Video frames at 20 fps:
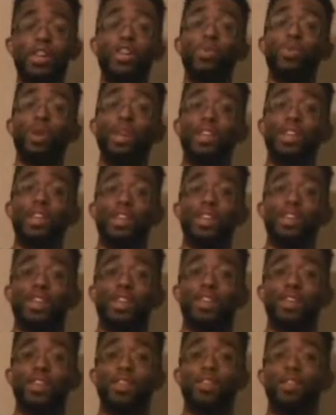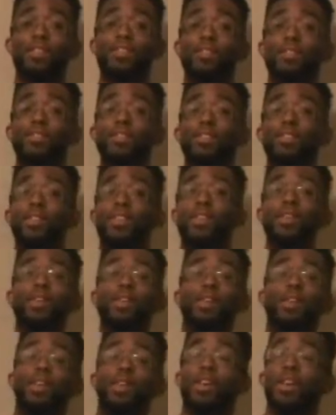in twenty sixteen.
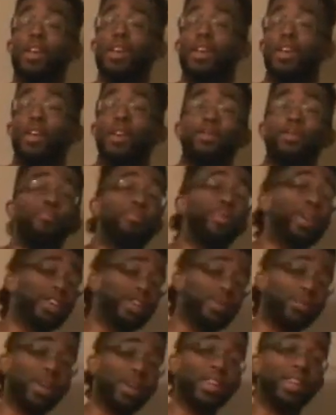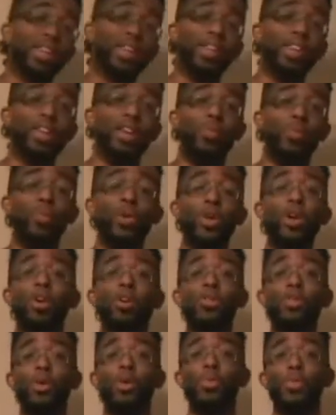And be it twenty sixteen, we all
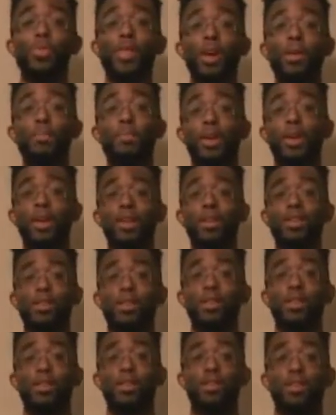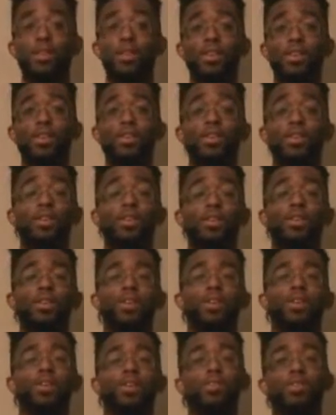know what that means.
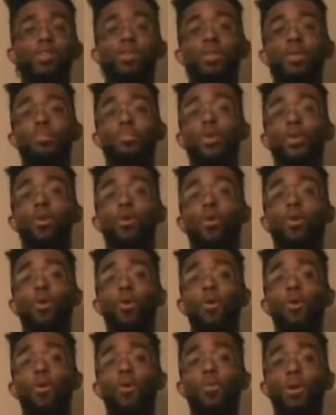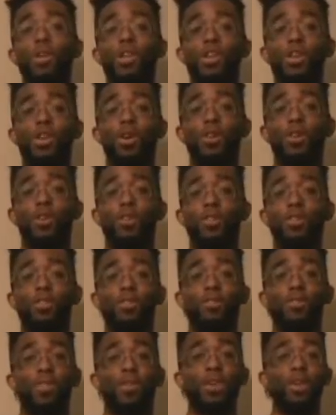There's going to be a whole bunch of talk of
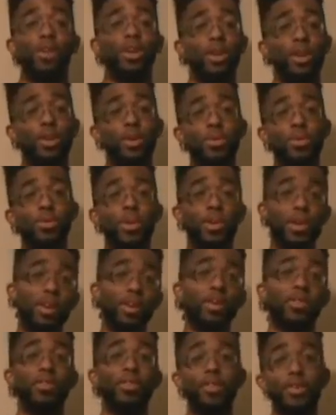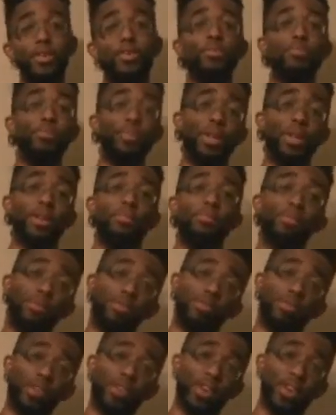new year, new me
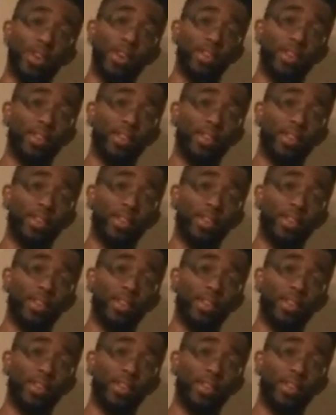bullshit.